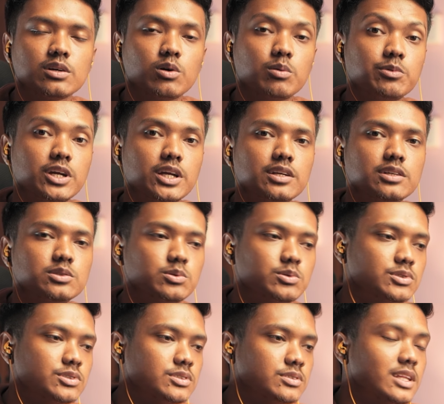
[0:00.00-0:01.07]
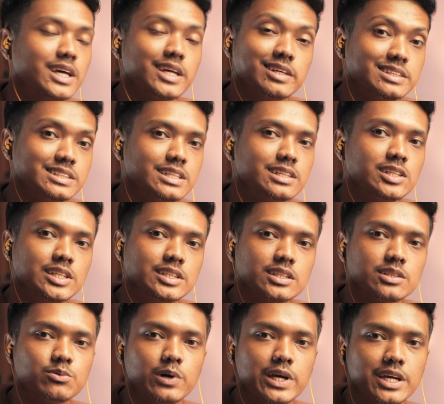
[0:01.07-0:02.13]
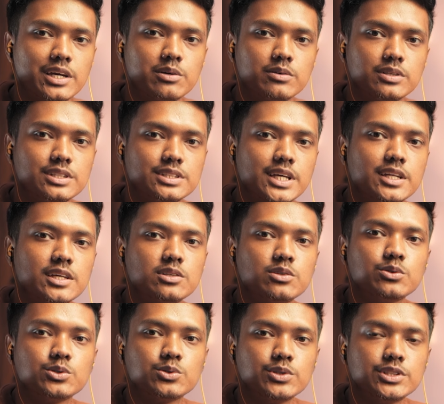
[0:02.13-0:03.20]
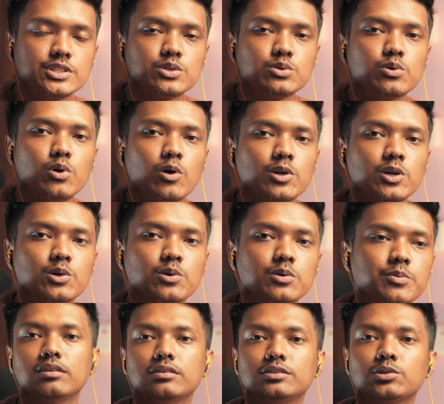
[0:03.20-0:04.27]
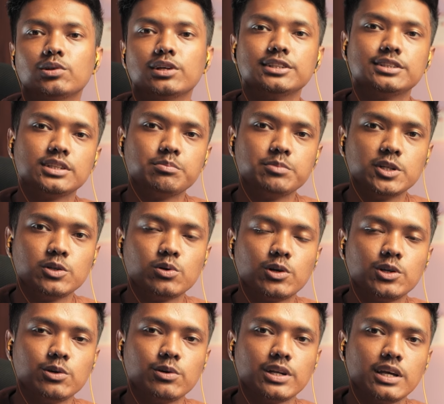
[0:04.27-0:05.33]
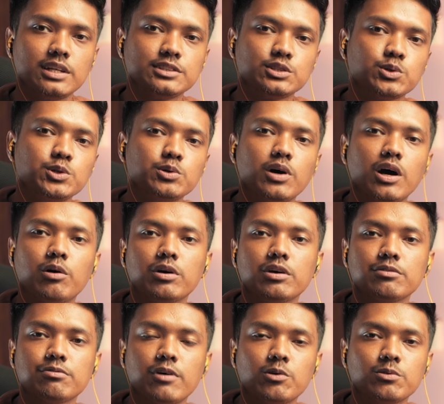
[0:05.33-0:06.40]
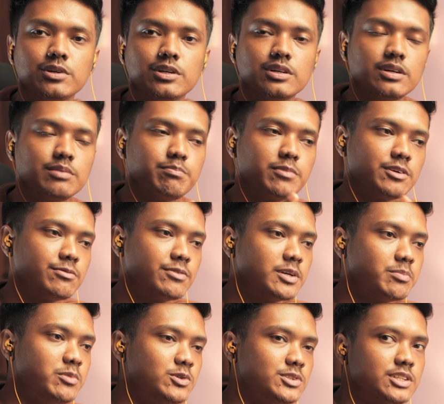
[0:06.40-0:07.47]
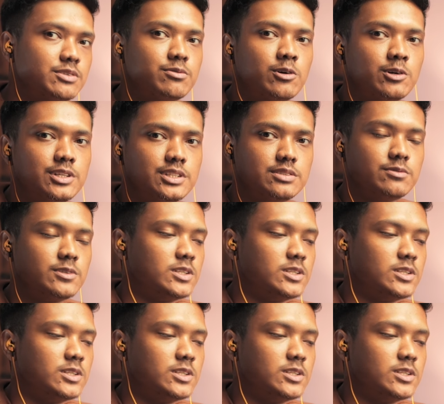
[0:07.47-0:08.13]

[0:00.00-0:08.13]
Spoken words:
the copyright issues. That is the reason why I decided to switch to audio. So let's jump into audio and I'll show you how I found the perfect music for this